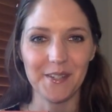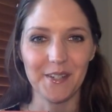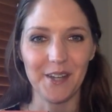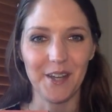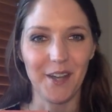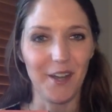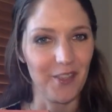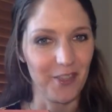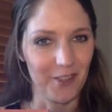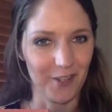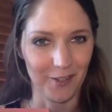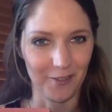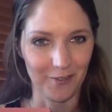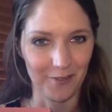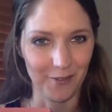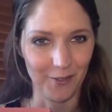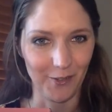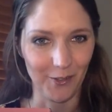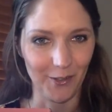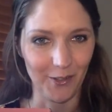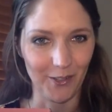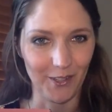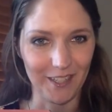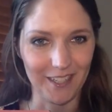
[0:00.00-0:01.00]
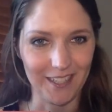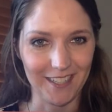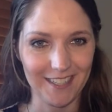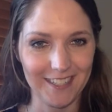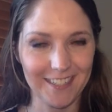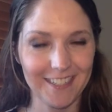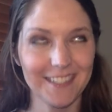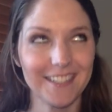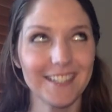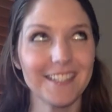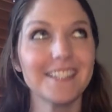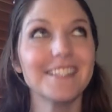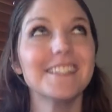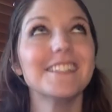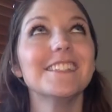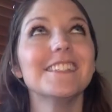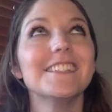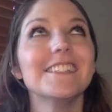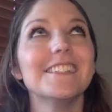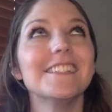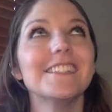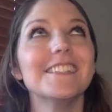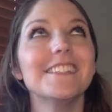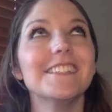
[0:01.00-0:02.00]
on their floor.
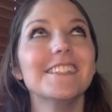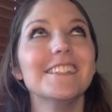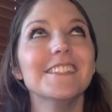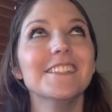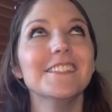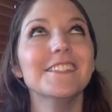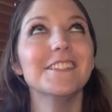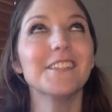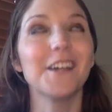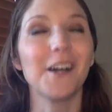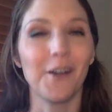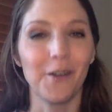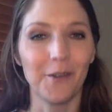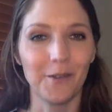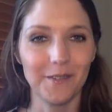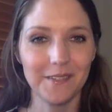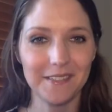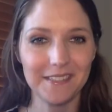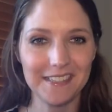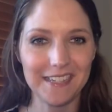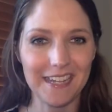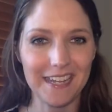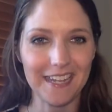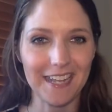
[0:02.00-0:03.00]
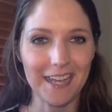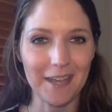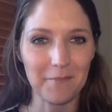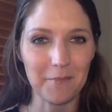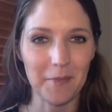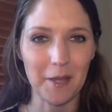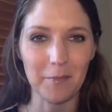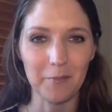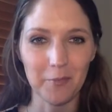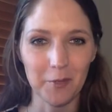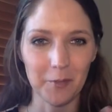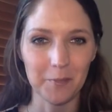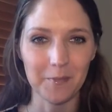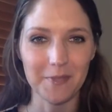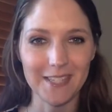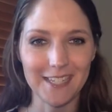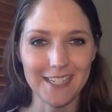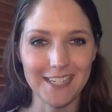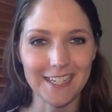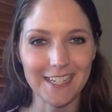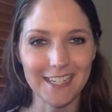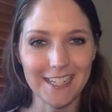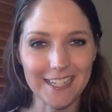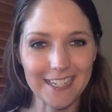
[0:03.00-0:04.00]
So I got my
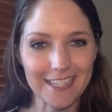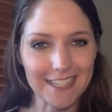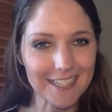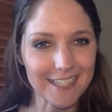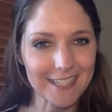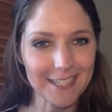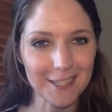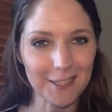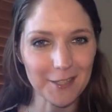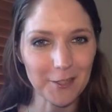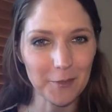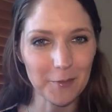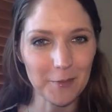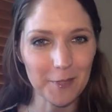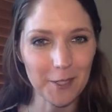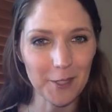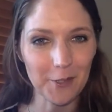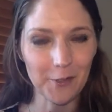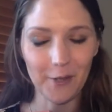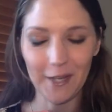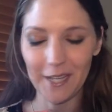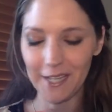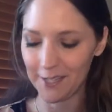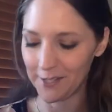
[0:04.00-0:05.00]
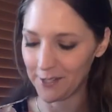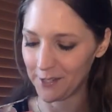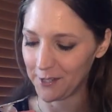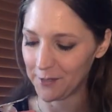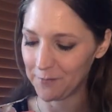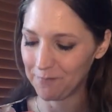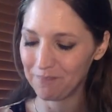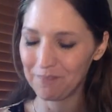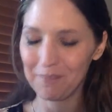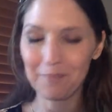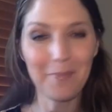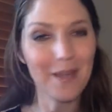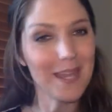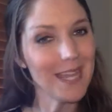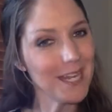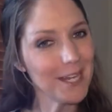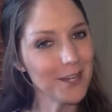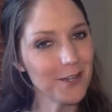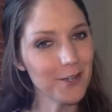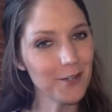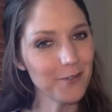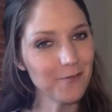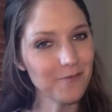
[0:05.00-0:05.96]
broomstick and it's a little bit quieter. But anywho,